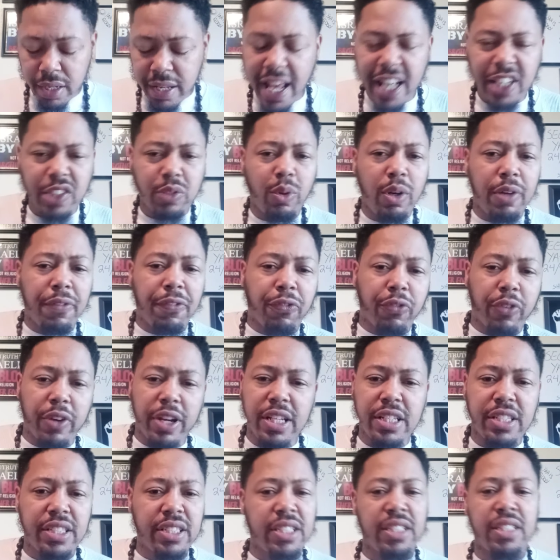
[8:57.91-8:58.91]
That's what
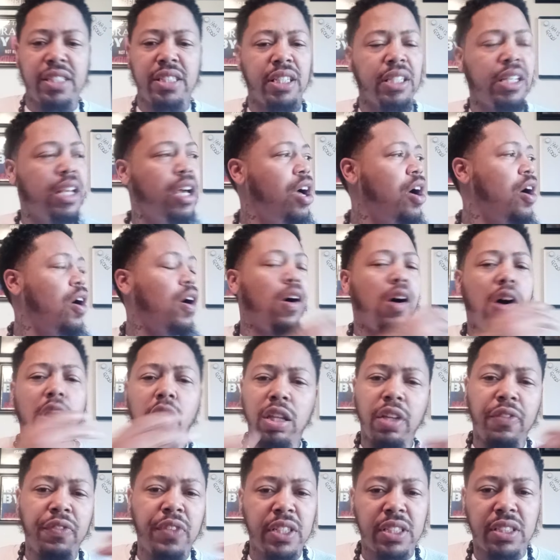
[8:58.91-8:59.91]
fringes and
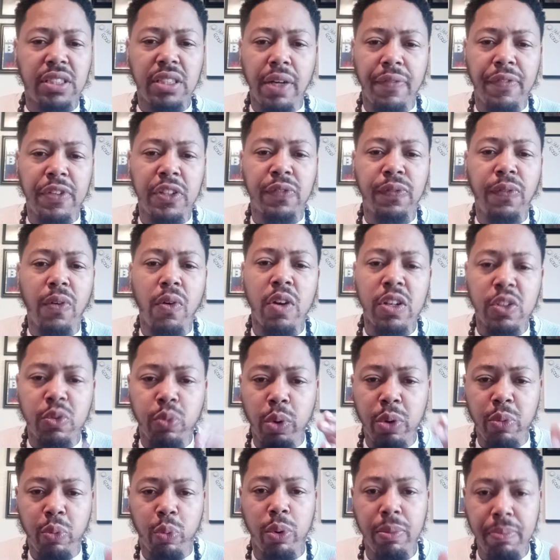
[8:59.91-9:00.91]
all of this stuff is for.
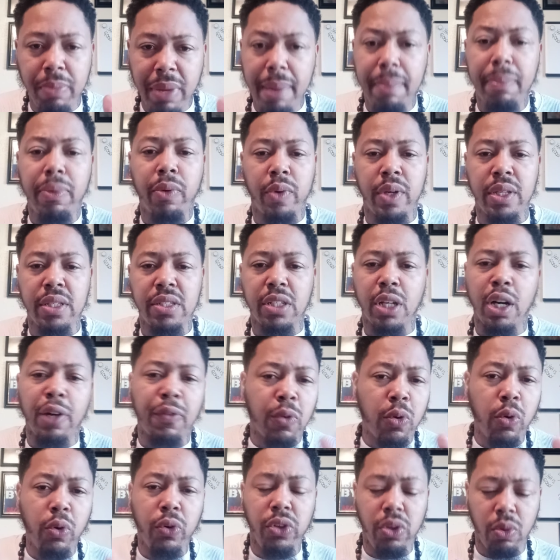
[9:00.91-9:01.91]
Is remembrance
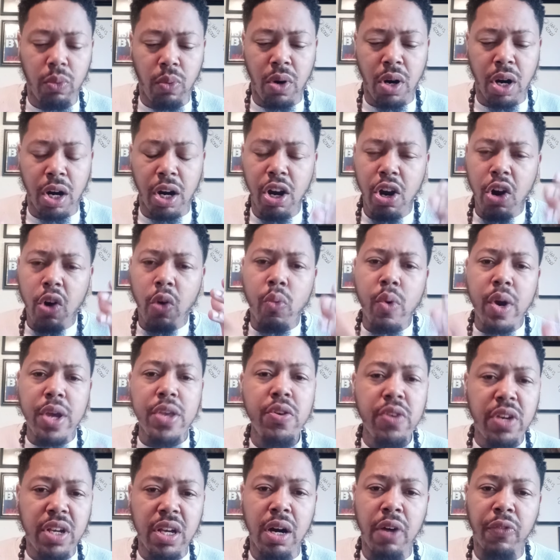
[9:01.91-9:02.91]
of who you are, where
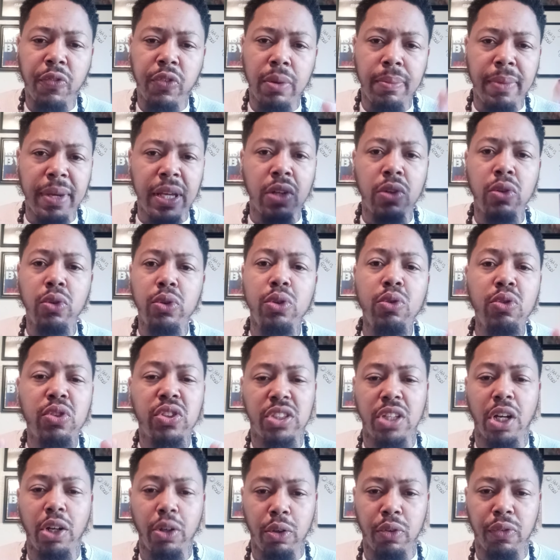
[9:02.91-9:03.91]
you come from, and who you
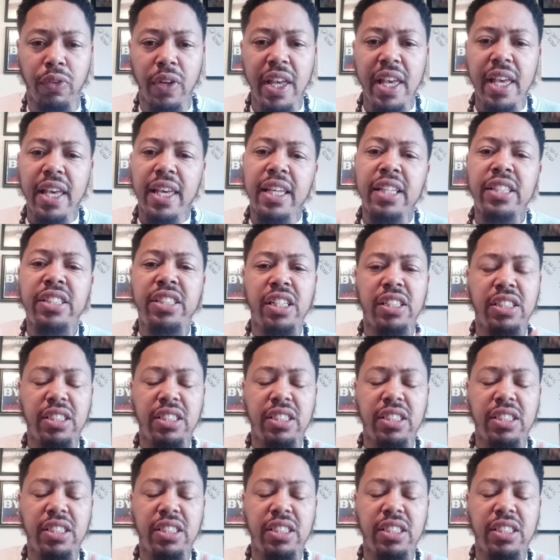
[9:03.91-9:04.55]
serve. It's